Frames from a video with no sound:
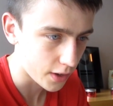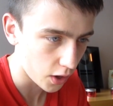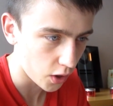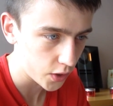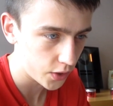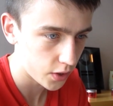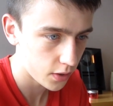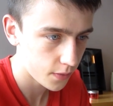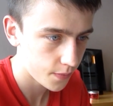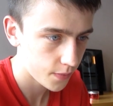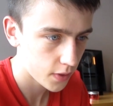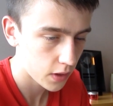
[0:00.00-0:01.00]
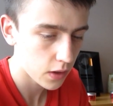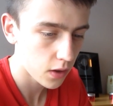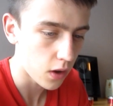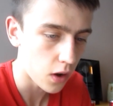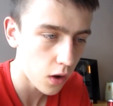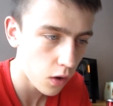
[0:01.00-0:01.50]
god.
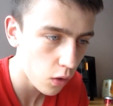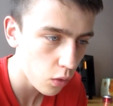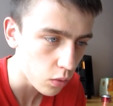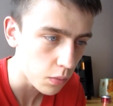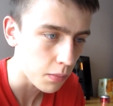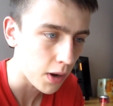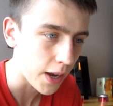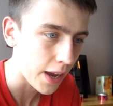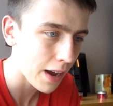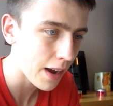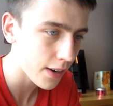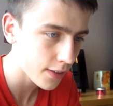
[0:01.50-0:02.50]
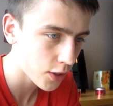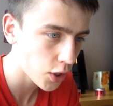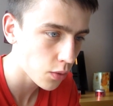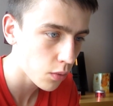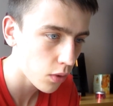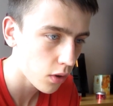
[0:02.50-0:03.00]
Oh my
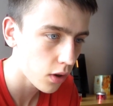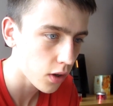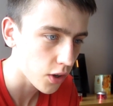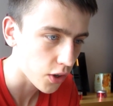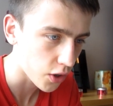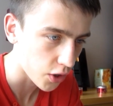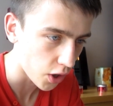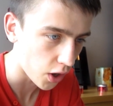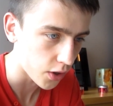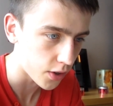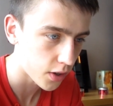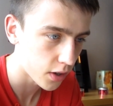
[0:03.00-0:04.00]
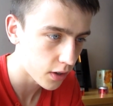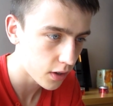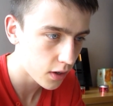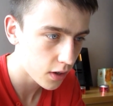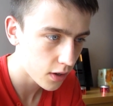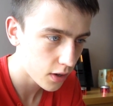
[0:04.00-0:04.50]
actual god.
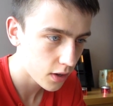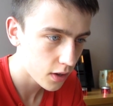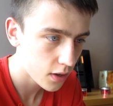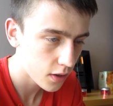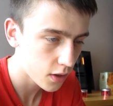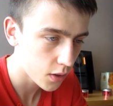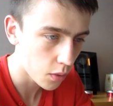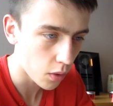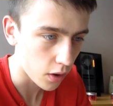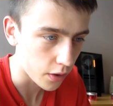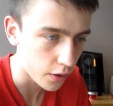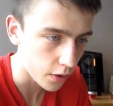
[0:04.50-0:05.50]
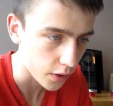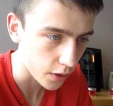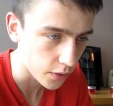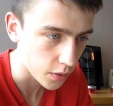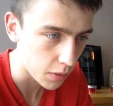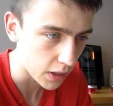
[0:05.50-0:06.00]
You are not
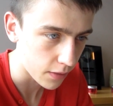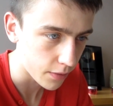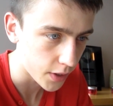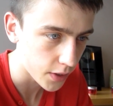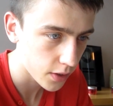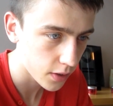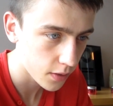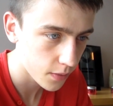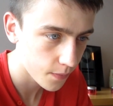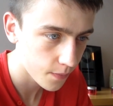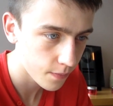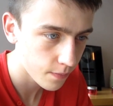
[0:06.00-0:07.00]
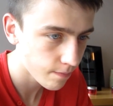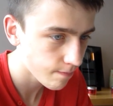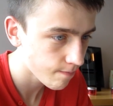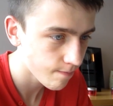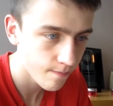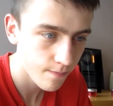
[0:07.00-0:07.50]
going to believe this.
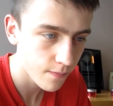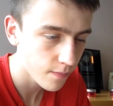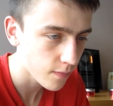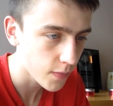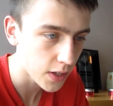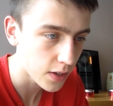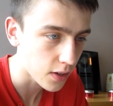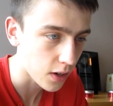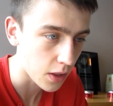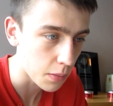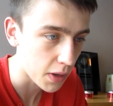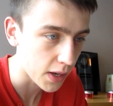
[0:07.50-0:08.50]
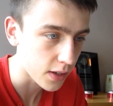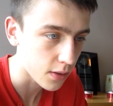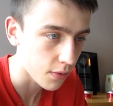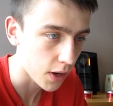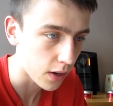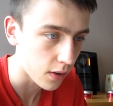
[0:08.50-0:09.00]
This is like the
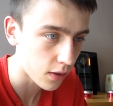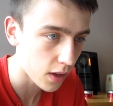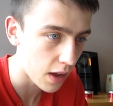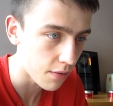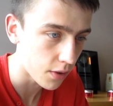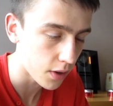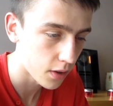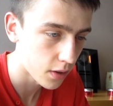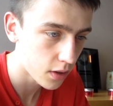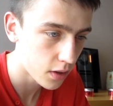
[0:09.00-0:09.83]
biggest fail ever.